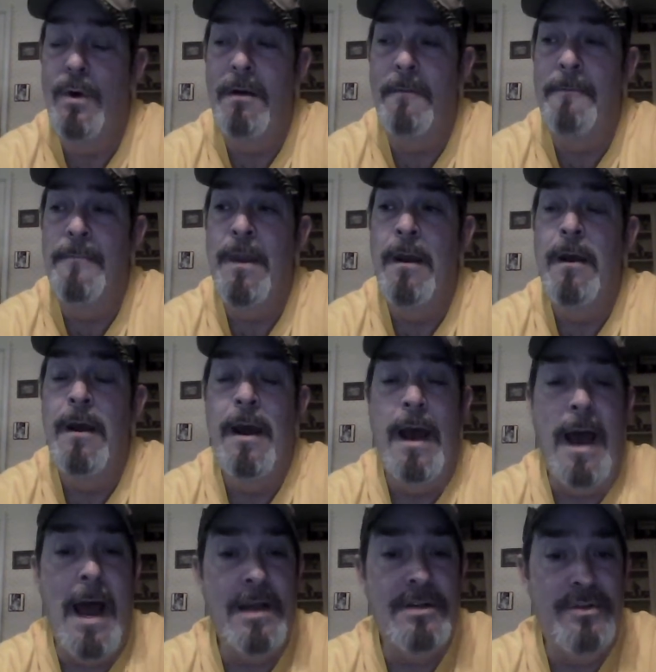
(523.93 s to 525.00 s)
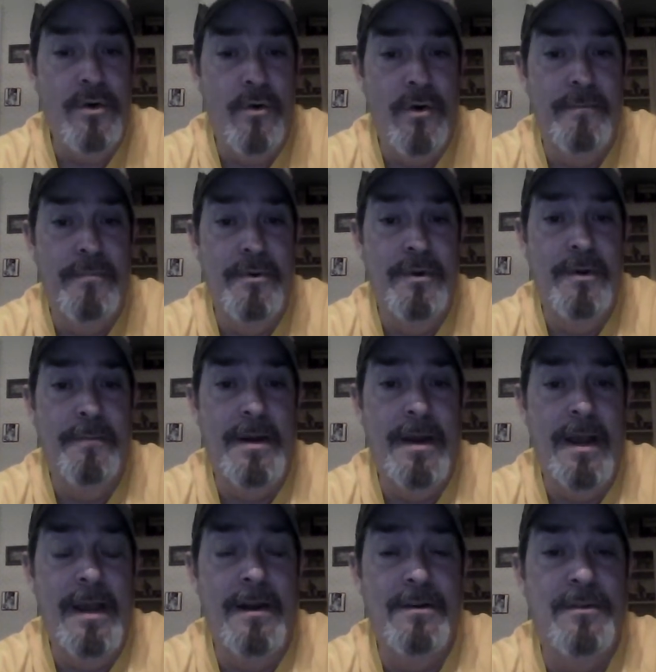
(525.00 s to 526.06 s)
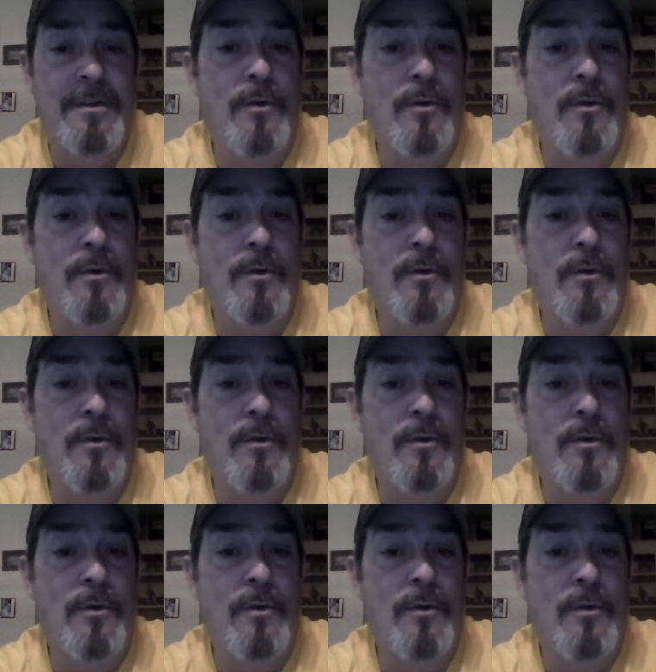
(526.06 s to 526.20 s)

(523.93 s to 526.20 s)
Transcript: Well, I started putting the potatoes,